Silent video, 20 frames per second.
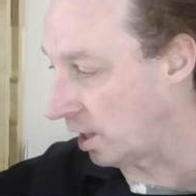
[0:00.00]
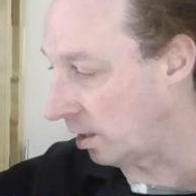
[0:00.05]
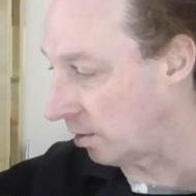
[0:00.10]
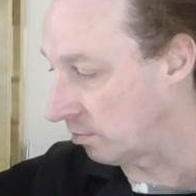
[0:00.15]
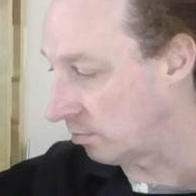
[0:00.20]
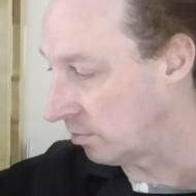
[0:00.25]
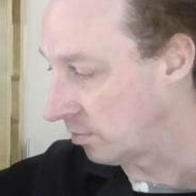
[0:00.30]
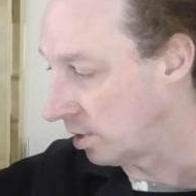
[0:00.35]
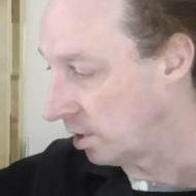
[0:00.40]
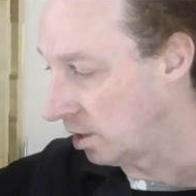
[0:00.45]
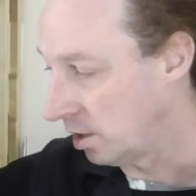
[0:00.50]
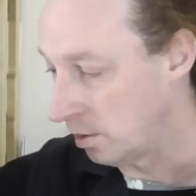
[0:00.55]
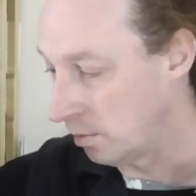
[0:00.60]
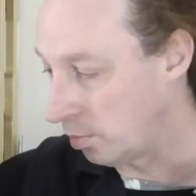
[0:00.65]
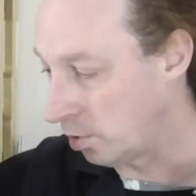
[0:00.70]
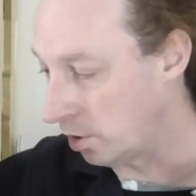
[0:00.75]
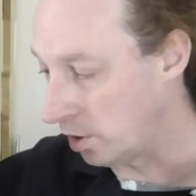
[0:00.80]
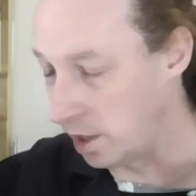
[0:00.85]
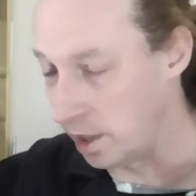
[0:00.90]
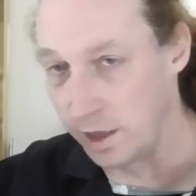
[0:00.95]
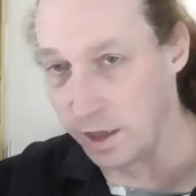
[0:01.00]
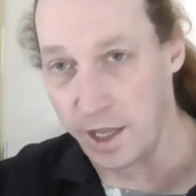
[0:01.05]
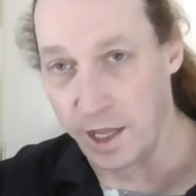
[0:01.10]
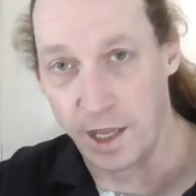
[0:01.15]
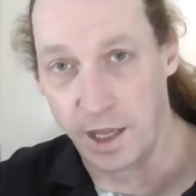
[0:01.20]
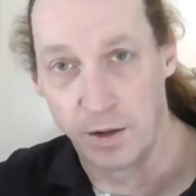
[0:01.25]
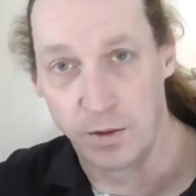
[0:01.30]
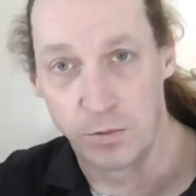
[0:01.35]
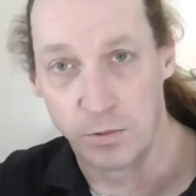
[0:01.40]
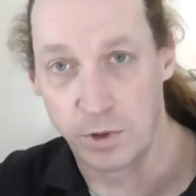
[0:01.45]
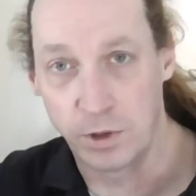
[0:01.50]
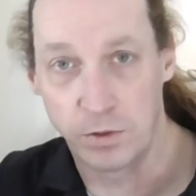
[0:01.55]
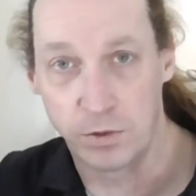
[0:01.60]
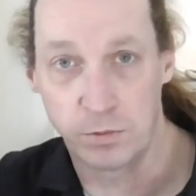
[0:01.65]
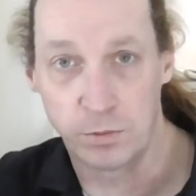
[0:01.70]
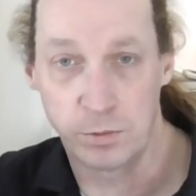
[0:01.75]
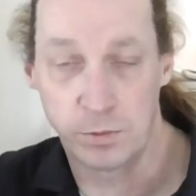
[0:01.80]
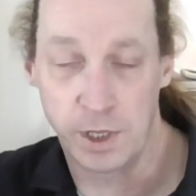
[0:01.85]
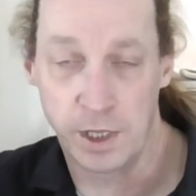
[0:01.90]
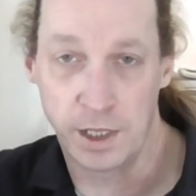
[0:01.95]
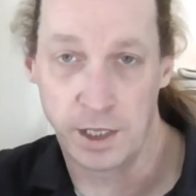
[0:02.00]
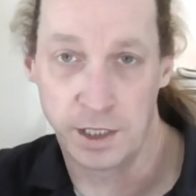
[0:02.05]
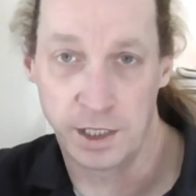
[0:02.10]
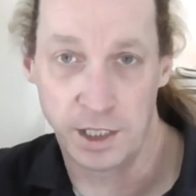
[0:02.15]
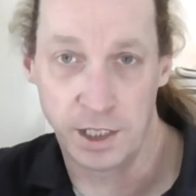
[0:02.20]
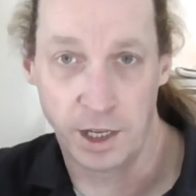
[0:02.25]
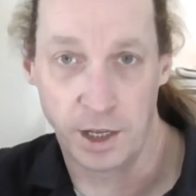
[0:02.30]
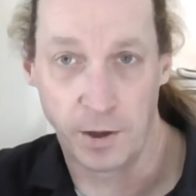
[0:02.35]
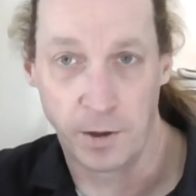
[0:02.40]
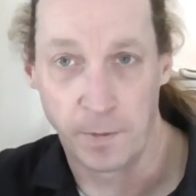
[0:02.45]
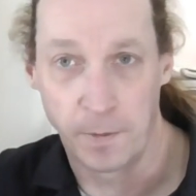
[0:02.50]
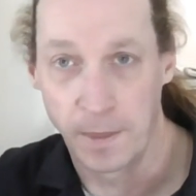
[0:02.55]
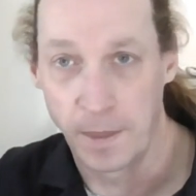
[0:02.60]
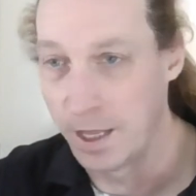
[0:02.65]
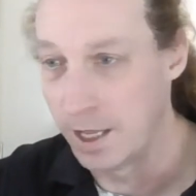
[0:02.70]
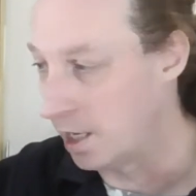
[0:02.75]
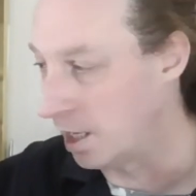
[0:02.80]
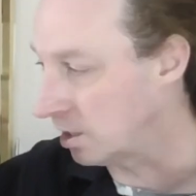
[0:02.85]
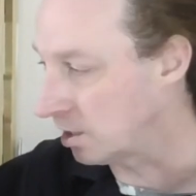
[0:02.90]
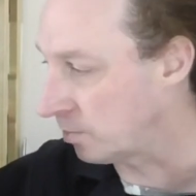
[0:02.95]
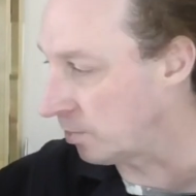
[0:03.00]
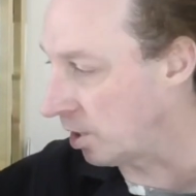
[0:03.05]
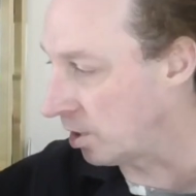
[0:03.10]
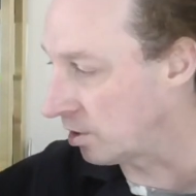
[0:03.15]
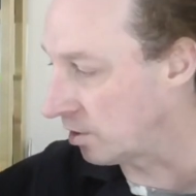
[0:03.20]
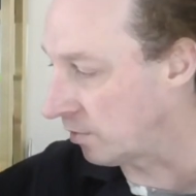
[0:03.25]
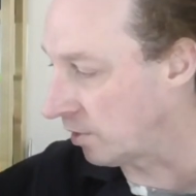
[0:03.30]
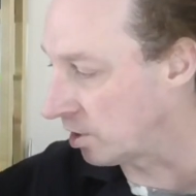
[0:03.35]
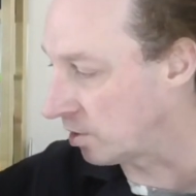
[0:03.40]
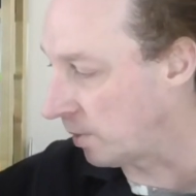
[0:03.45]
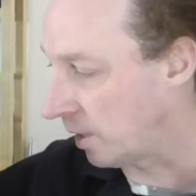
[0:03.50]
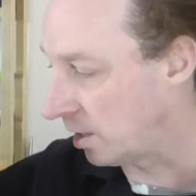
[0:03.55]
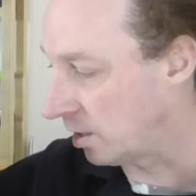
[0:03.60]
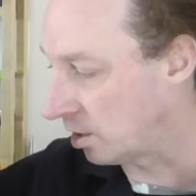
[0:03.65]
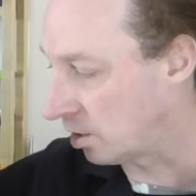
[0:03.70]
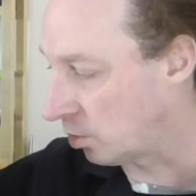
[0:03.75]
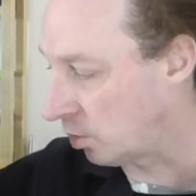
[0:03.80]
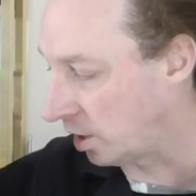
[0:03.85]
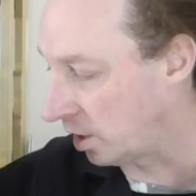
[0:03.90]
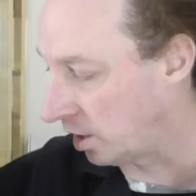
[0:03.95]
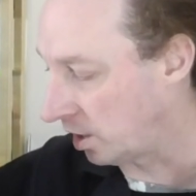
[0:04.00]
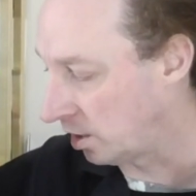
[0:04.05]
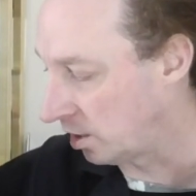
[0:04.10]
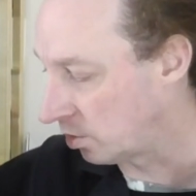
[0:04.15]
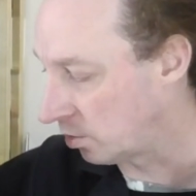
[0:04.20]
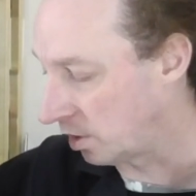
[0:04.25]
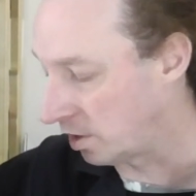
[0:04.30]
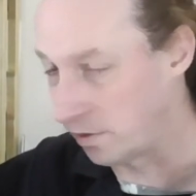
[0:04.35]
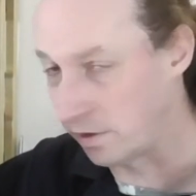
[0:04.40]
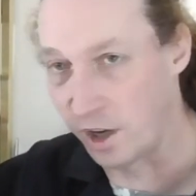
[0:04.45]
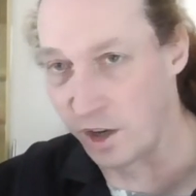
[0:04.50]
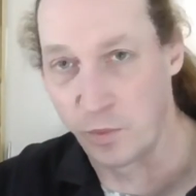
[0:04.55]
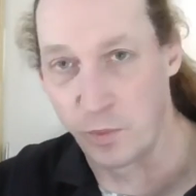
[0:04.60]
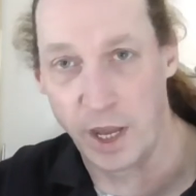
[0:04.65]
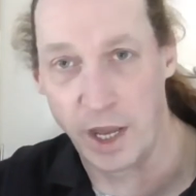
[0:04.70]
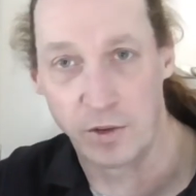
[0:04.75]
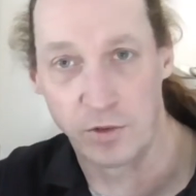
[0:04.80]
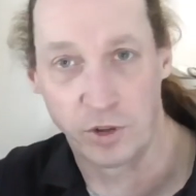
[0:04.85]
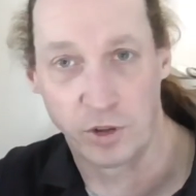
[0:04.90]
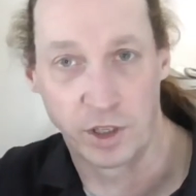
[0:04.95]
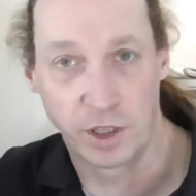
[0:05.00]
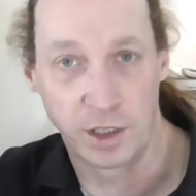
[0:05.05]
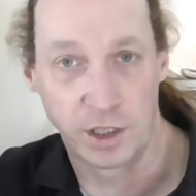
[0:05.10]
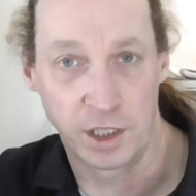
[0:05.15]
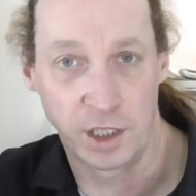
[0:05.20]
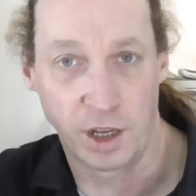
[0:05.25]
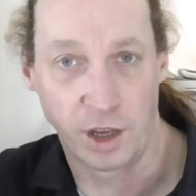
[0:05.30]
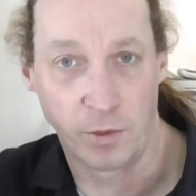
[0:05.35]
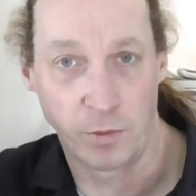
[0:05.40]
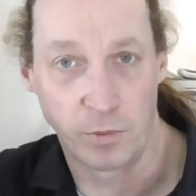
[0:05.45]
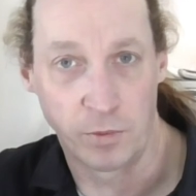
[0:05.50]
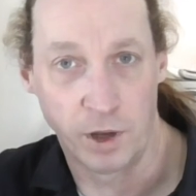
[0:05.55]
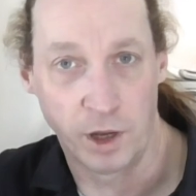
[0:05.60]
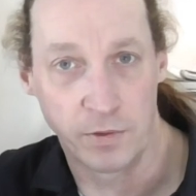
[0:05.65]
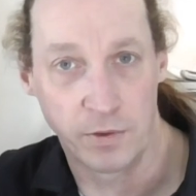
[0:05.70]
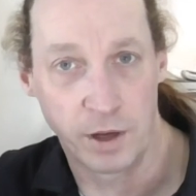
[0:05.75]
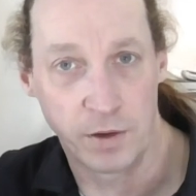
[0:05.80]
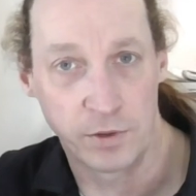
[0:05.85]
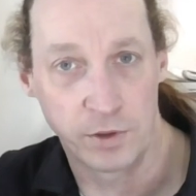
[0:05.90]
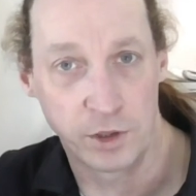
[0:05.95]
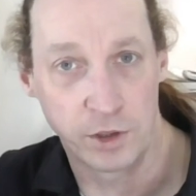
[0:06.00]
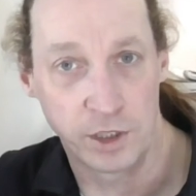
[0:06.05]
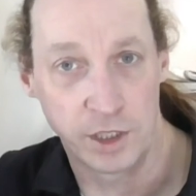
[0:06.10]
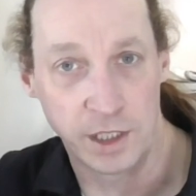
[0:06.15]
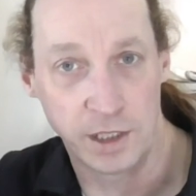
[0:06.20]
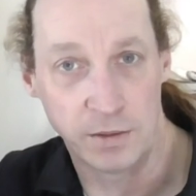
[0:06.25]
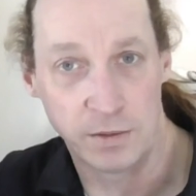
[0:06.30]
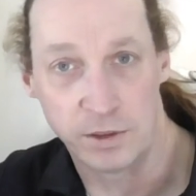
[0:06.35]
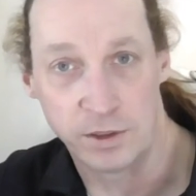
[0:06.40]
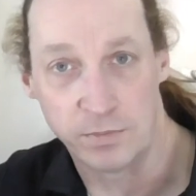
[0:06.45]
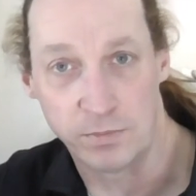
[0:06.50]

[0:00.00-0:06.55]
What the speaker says: at putting in there, well, you know, I suppose if I spend £20–25 on it, you know, I've overdone it.